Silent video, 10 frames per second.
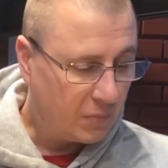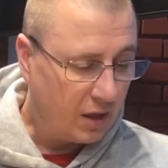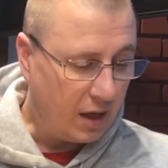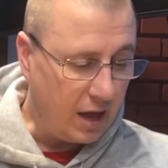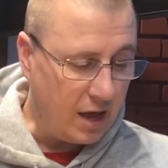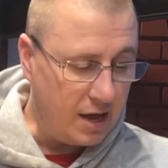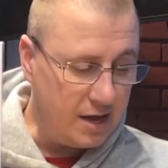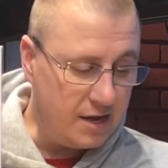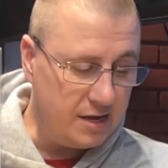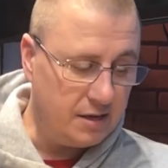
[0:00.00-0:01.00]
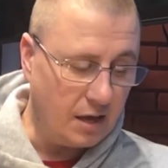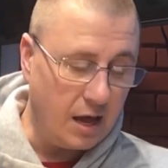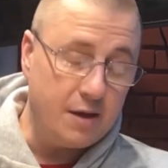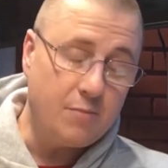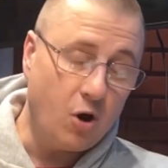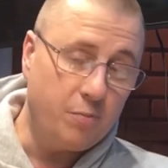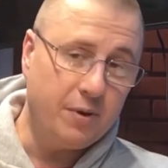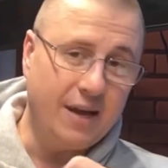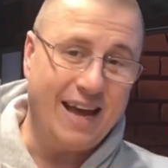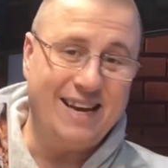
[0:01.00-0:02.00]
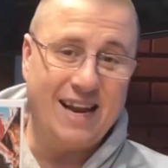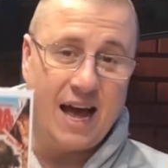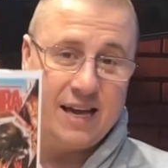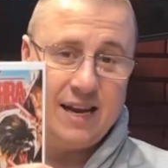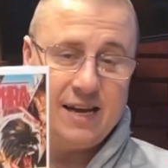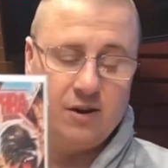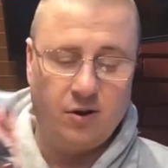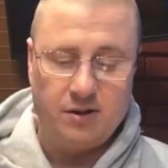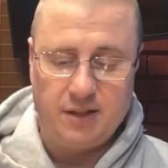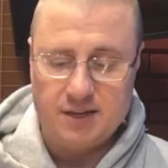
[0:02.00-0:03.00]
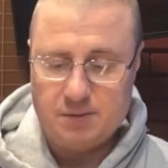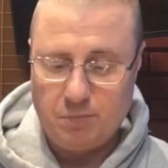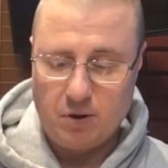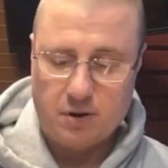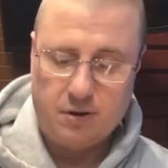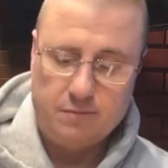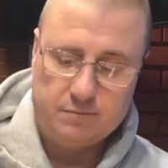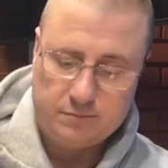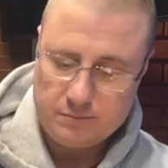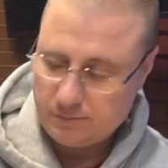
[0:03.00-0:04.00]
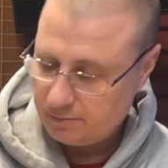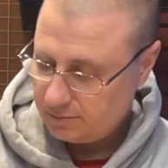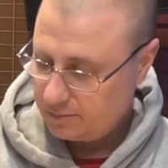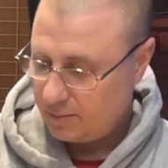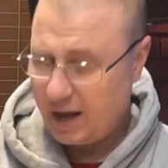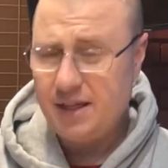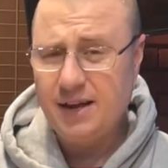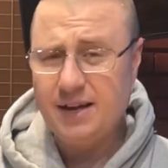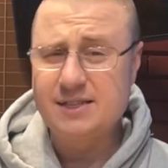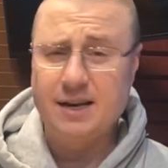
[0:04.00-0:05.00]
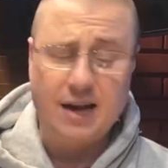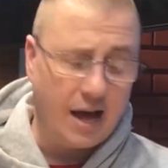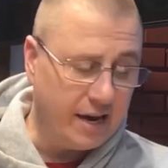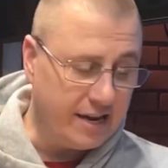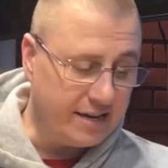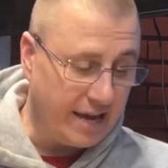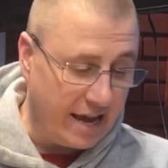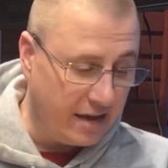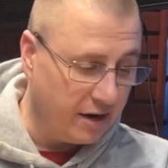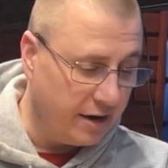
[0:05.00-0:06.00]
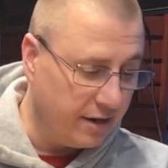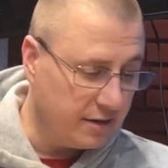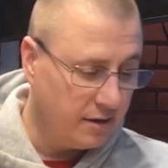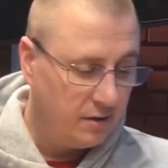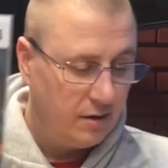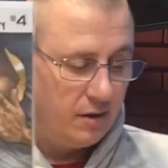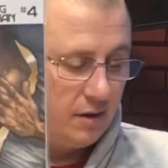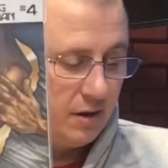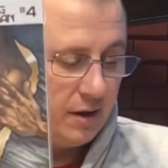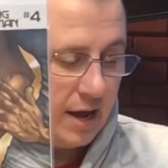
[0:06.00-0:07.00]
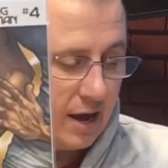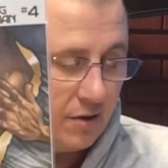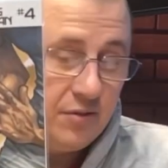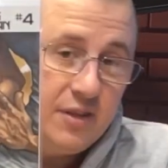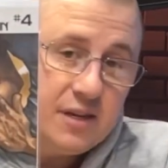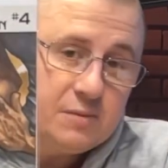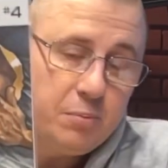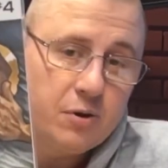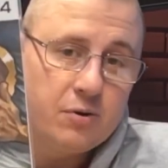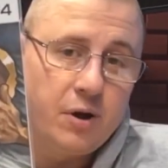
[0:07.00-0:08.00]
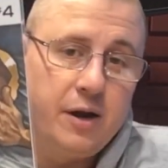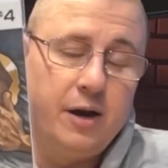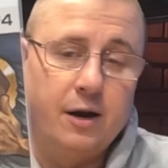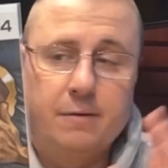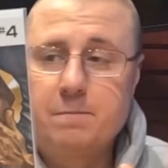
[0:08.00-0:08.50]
I am hoping a 9.8 on this book. I think it's a 9.8 candidate. Now, this book right here,